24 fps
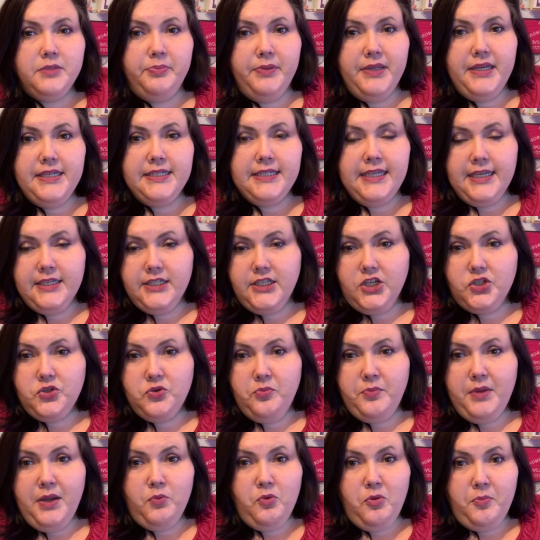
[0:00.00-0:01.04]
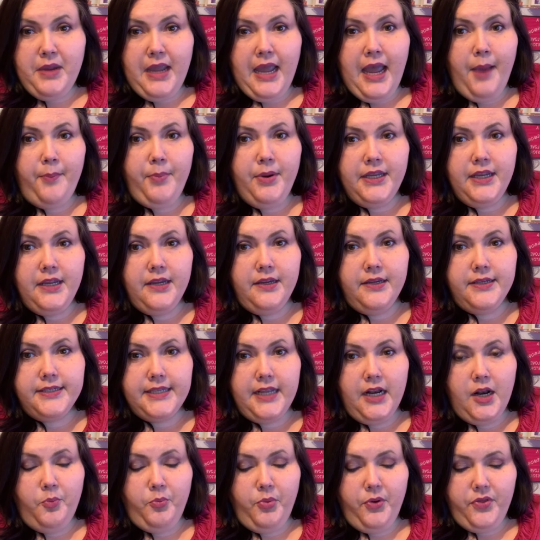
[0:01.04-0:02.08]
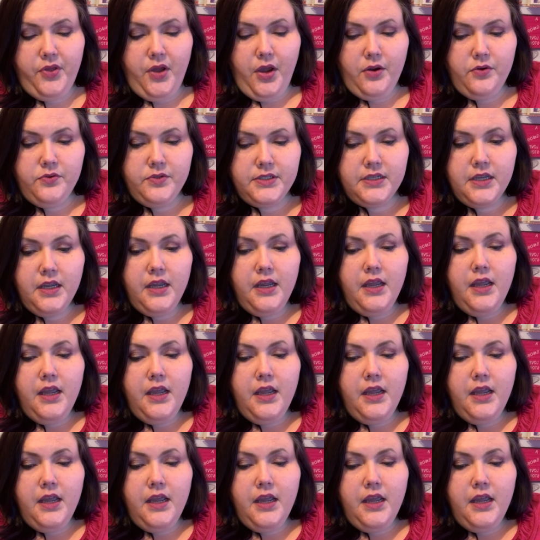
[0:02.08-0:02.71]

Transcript: please get in touch with me and we'll be happy to get you set up with those.